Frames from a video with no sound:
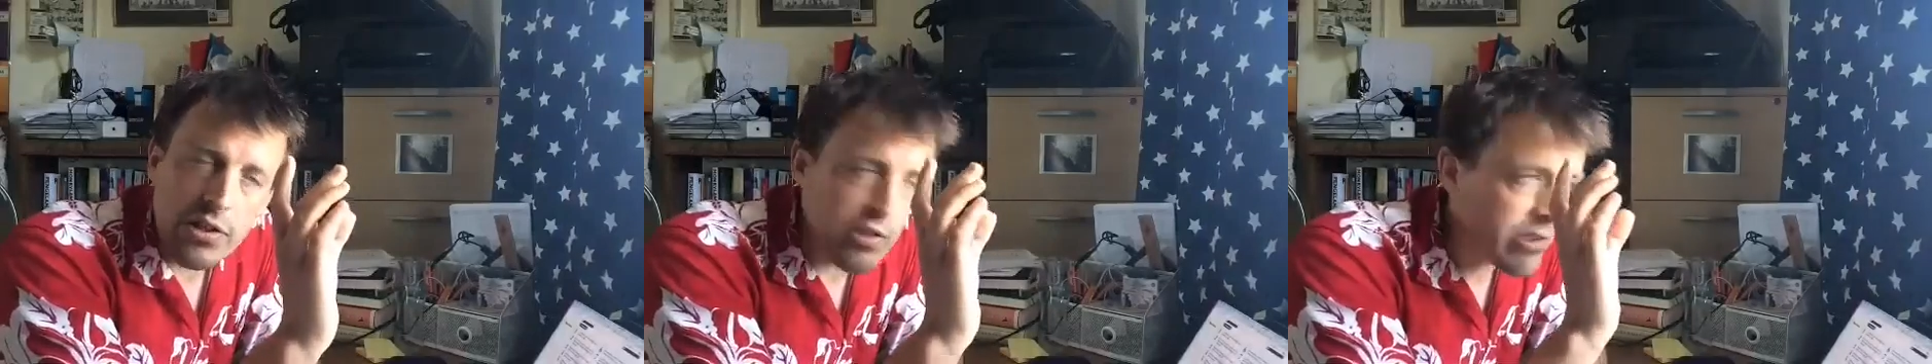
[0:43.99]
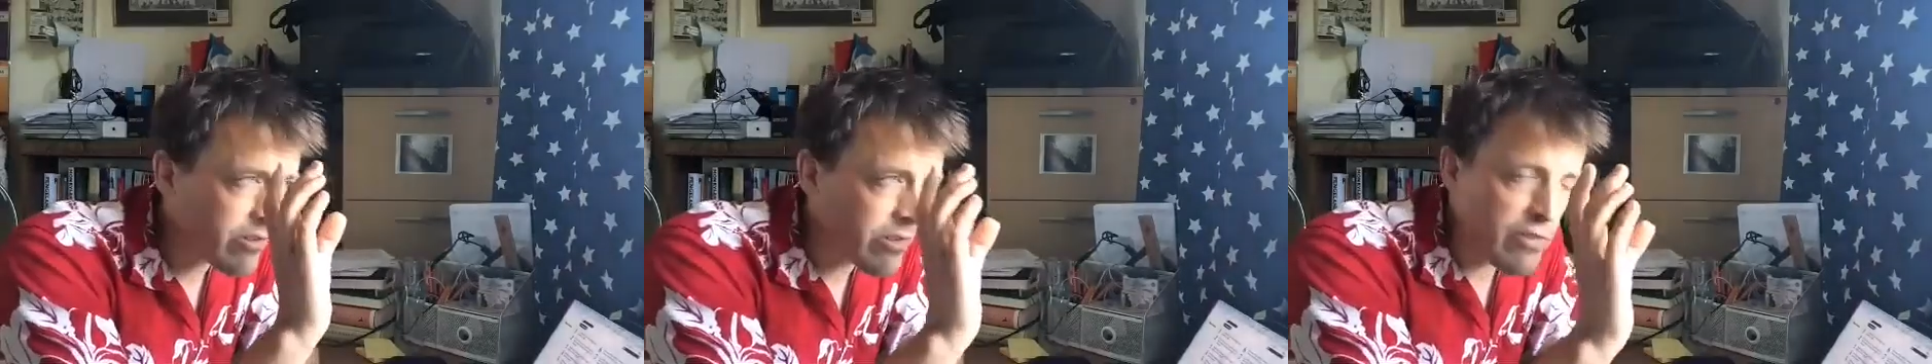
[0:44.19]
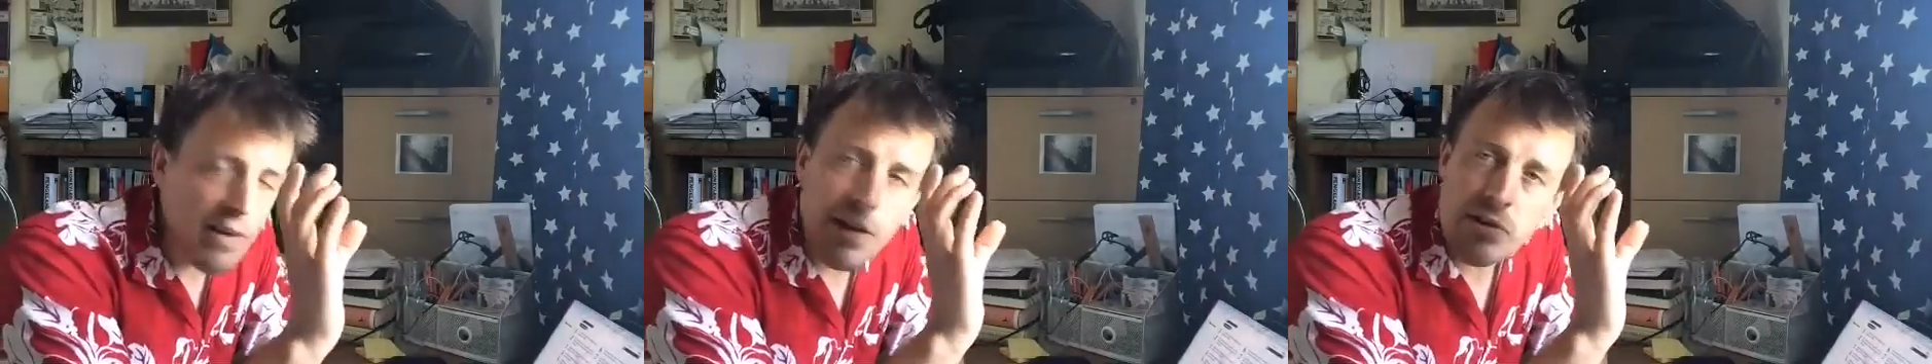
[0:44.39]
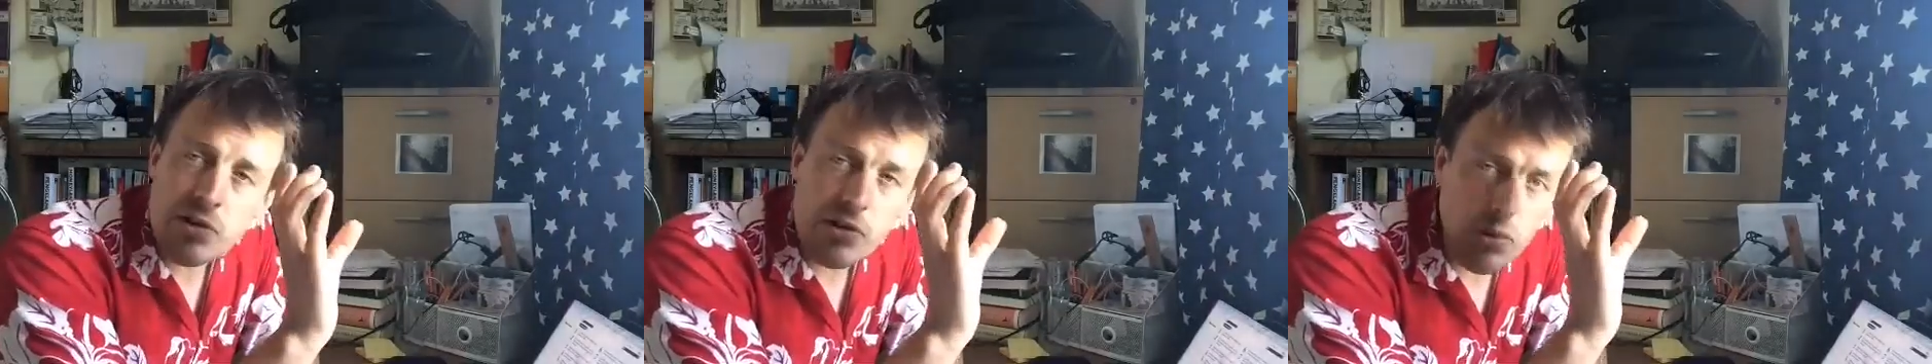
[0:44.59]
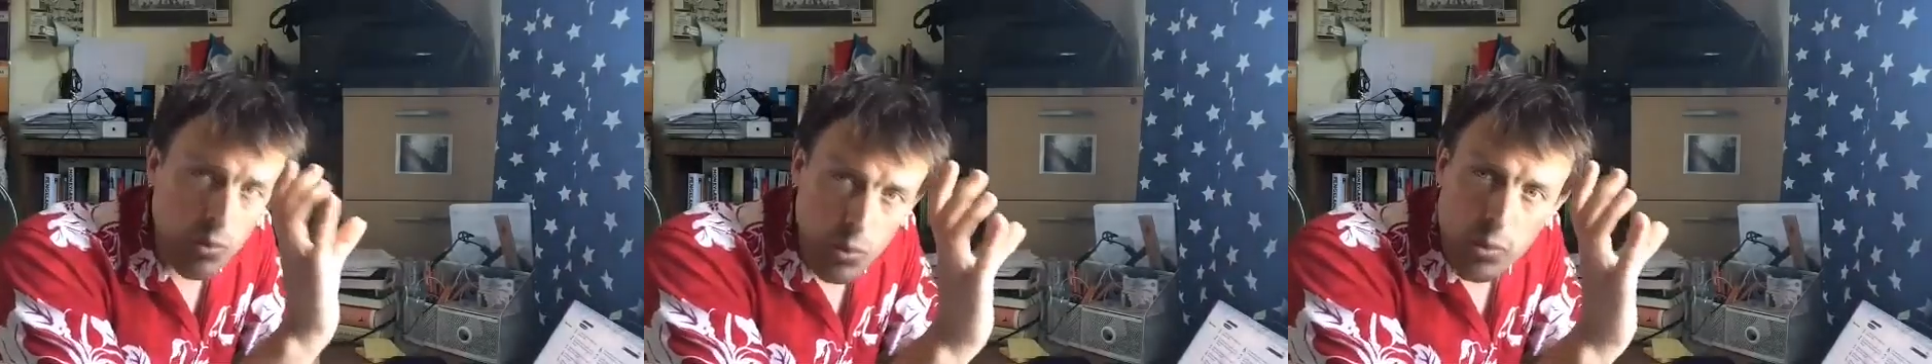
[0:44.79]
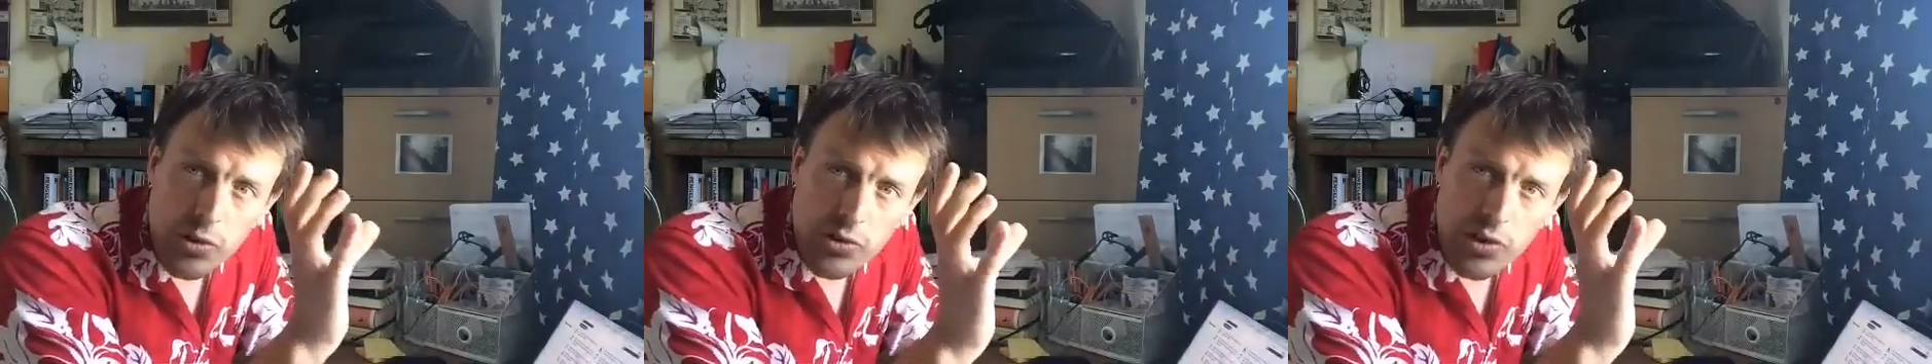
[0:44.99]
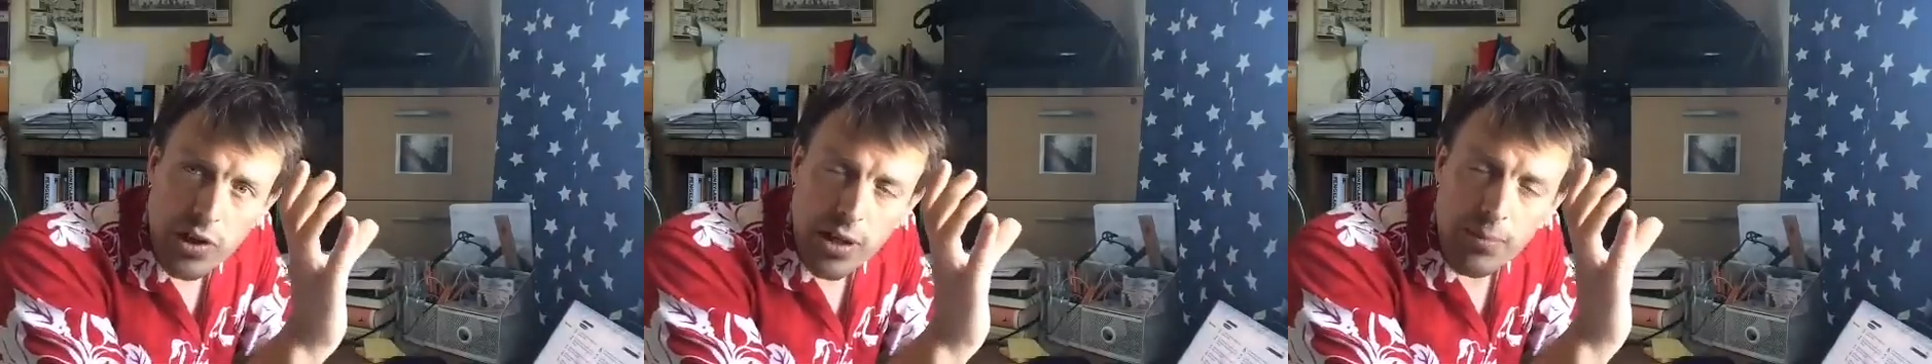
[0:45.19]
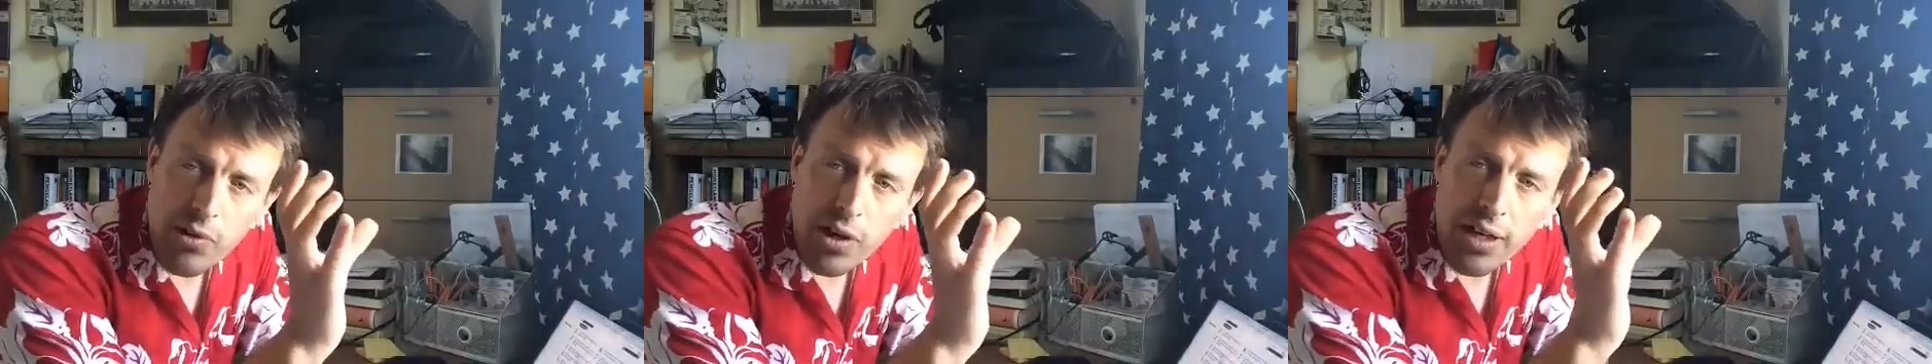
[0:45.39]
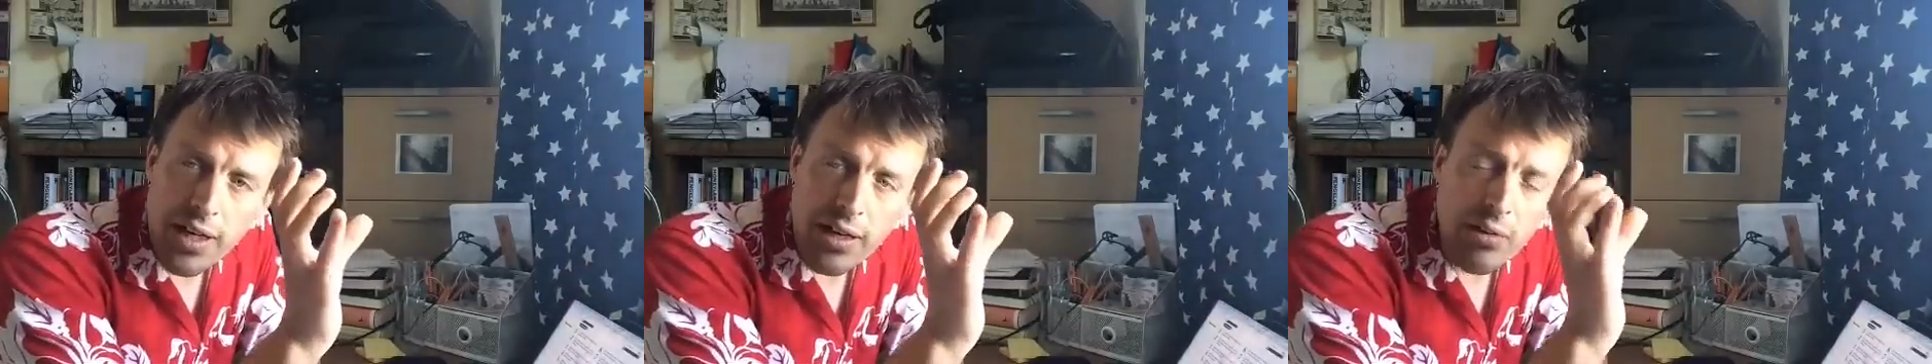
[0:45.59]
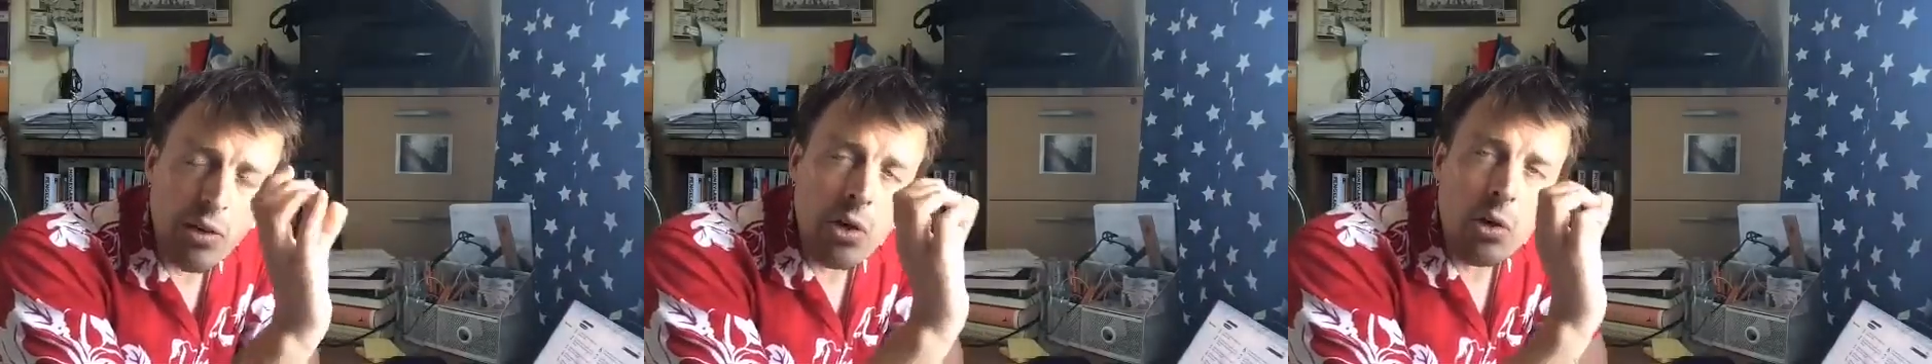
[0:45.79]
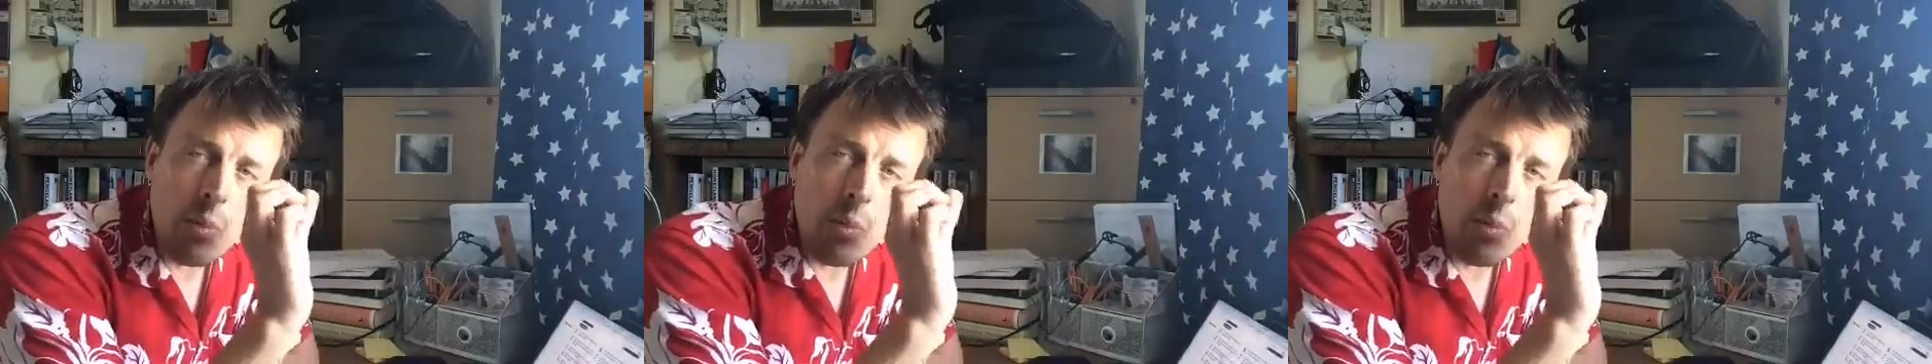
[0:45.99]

that are around us all the time right now,